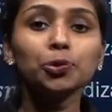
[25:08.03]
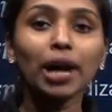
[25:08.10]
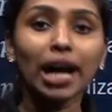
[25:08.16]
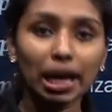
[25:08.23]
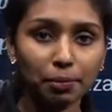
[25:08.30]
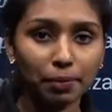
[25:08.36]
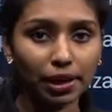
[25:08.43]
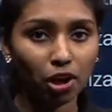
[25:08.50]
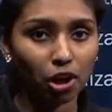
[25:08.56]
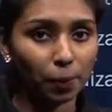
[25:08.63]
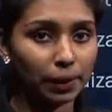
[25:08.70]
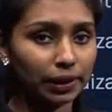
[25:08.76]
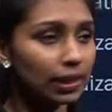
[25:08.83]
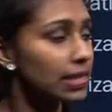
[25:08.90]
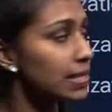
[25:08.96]
hybrid
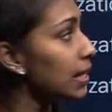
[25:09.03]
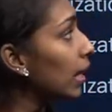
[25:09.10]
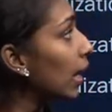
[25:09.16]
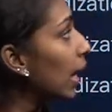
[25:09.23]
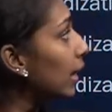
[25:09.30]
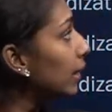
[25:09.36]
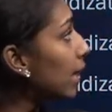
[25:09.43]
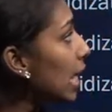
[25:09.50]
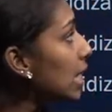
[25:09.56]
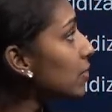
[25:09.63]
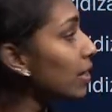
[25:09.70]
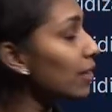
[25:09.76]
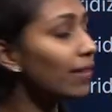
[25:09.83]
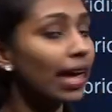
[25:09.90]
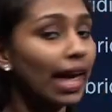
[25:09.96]
orbitals. That's
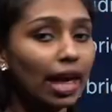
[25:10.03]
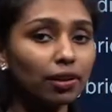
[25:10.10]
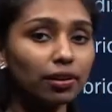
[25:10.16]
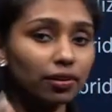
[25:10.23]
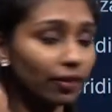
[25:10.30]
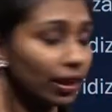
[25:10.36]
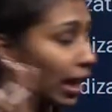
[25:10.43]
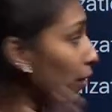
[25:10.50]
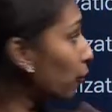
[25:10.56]
why we can